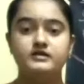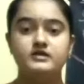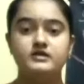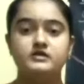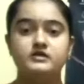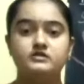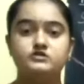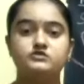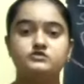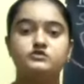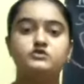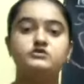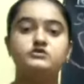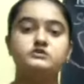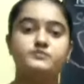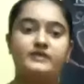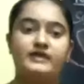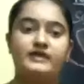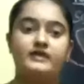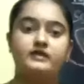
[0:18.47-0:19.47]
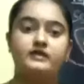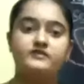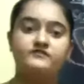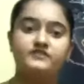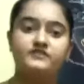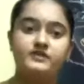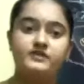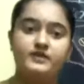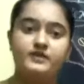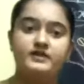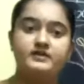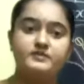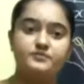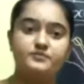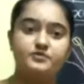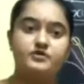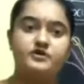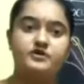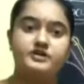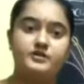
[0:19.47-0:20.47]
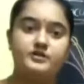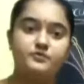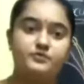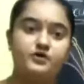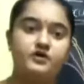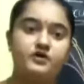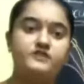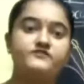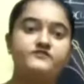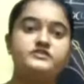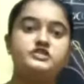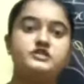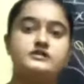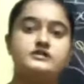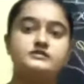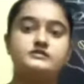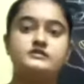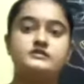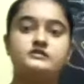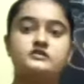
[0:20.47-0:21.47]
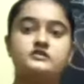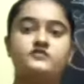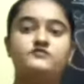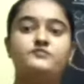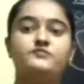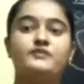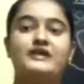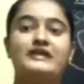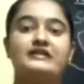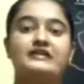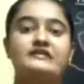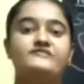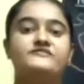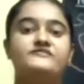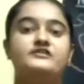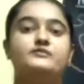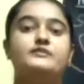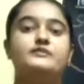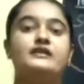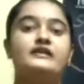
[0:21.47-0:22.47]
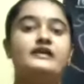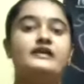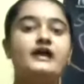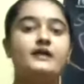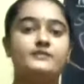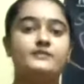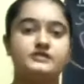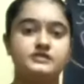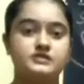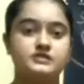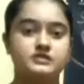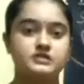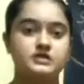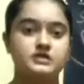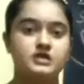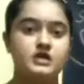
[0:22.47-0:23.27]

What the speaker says: So those male and female reproductive part which consists of male and female gametes.